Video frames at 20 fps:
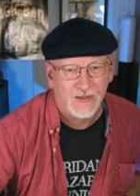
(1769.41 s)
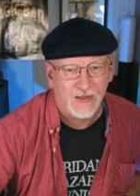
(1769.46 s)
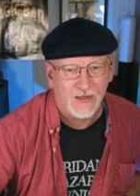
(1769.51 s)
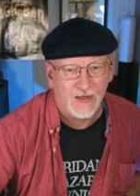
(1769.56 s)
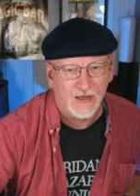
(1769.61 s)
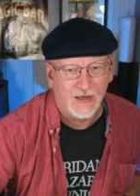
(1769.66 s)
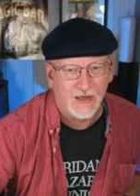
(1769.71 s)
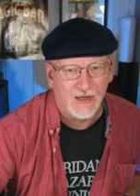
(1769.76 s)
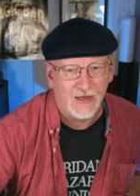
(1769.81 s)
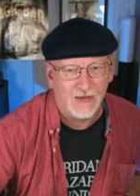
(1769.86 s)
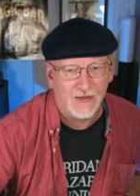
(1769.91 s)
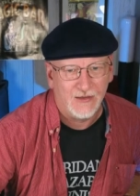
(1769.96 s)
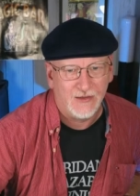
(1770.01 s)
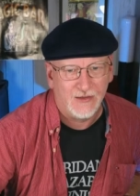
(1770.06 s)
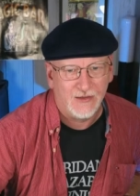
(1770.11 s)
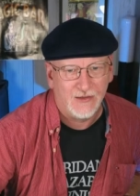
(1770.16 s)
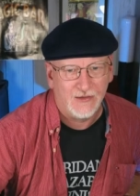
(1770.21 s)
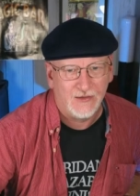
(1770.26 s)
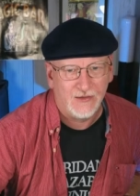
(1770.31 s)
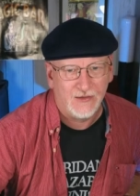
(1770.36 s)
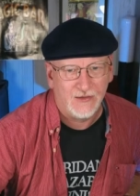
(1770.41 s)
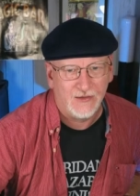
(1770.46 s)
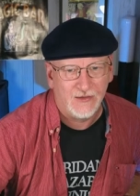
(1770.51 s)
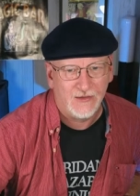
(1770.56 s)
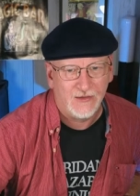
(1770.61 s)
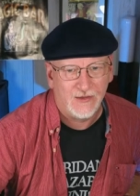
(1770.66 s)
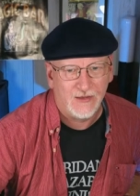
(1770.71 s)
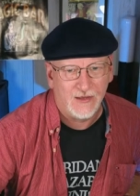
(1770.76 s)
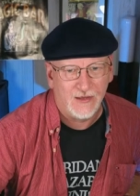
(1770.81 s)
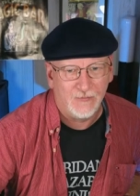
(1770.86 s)
uh,
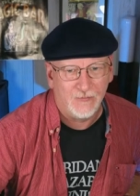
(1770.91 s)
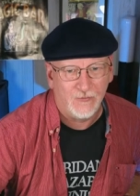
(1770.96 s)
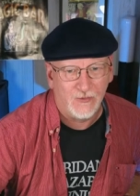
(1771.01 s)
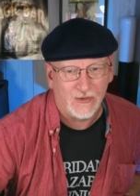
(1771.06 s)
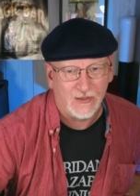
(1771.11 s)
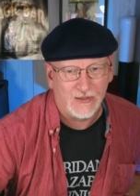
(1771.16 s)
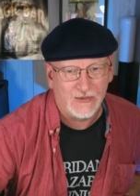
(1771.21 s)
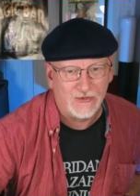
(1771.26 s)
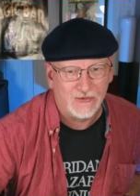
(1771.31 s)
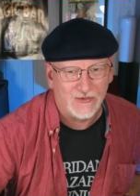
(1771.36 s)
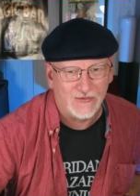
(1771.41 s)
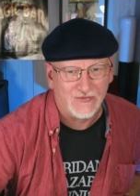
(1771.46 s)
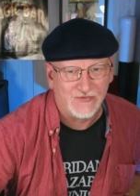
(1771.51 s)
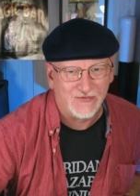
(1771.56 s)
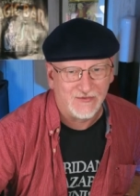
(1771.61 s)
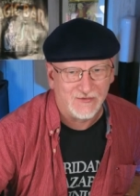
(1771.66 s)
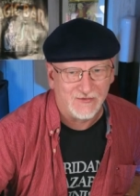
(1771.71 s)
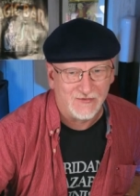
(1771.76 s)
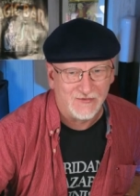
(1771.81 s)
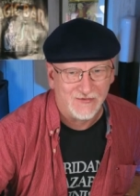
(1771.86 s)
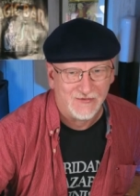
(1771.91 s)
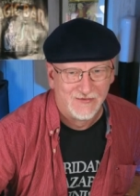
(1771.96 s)
uh, what can you consider?